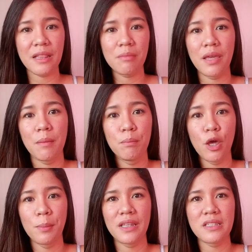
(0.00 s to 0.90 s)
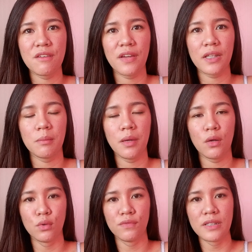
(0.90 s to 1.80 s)
that my employment is affected
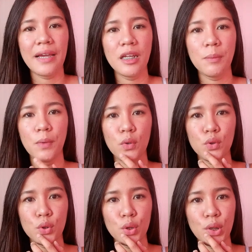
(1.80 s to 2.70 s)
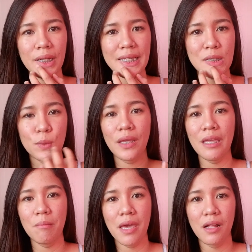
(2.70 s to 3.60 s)
by COVID. Yung in-upload ko dun is yung
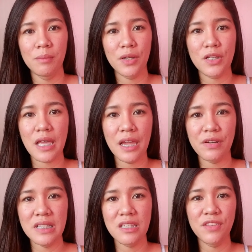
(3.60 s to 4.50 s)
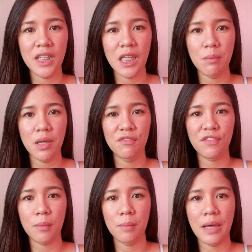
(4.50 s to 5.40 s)
email because I received an email
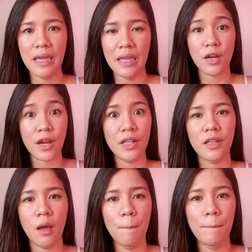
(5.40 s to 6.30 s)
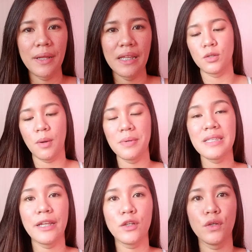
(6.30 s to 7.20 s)
from my current company. So
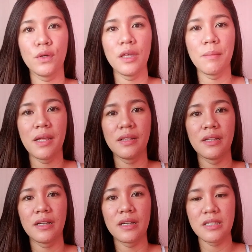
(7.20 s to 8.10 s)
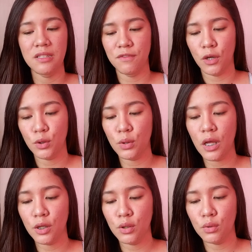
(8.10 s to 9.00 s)
babasahin ko yung email na na-receive ko. Ito
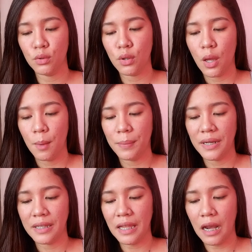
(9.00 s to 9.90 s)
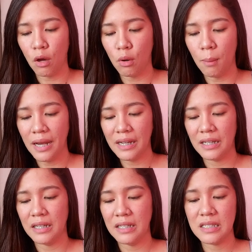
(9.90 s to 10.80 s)
lang yung pinadala ko.
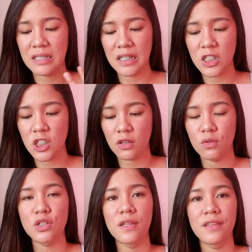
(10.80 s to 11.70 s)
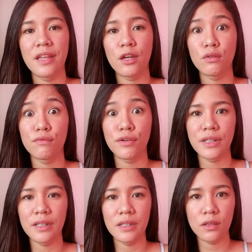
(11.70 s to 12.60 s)
Bale, in-screenshot ko siya and then I
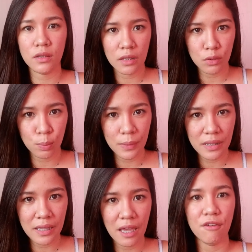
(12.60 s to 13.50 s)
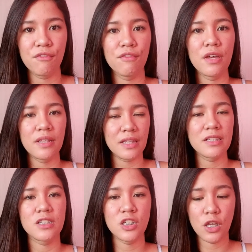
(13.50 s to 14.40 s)
converted it into PDF.
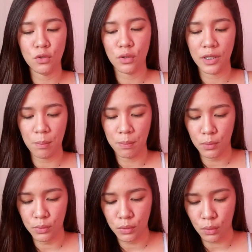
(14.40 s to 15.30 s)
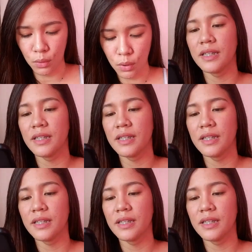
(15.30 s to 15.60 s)
Tapos siya yung in-upload ko.